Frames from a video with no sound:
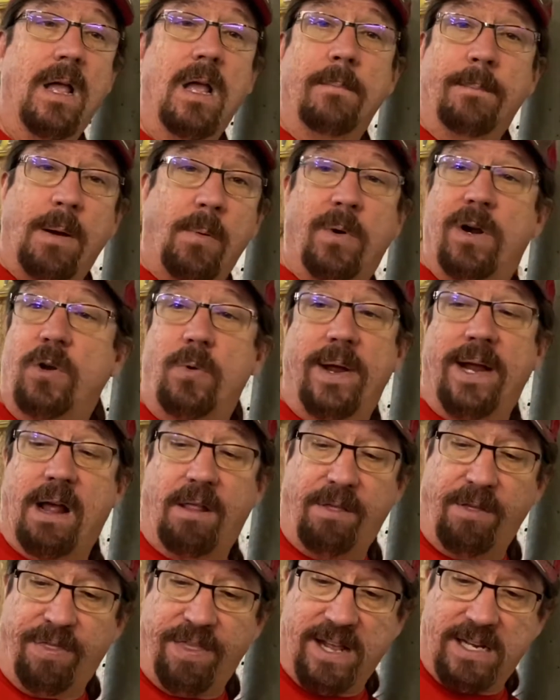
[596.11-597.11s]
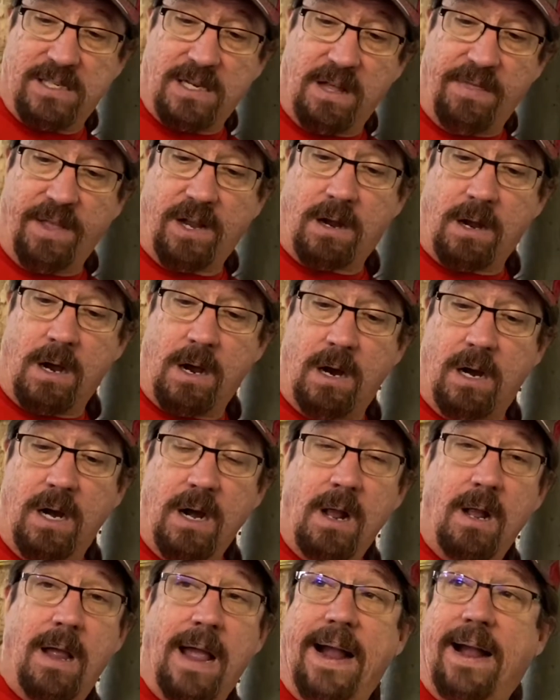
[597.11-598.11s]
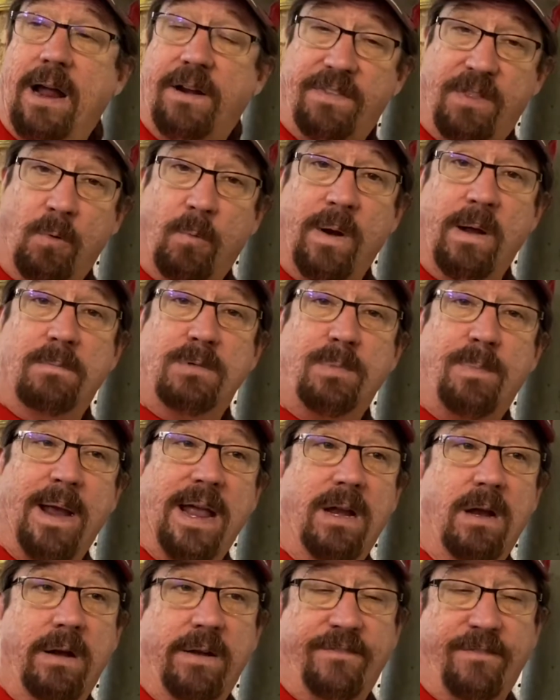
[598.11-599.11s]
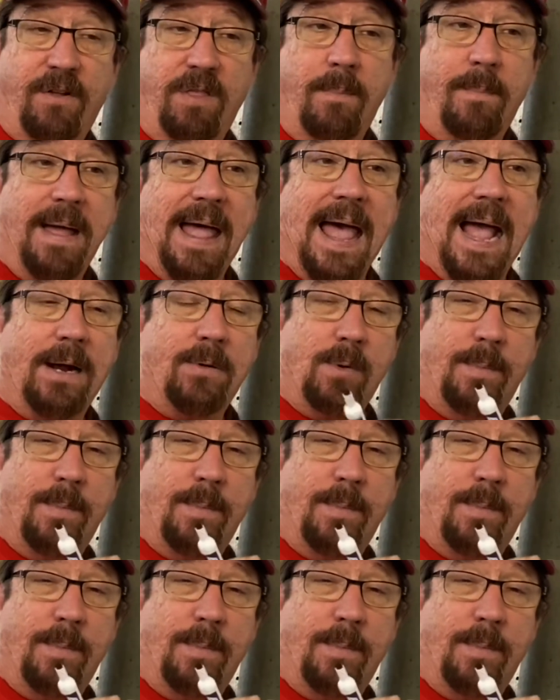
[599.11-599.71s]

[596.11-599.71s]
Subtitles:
But we're doing other things on the car. I got the rims painted for the back.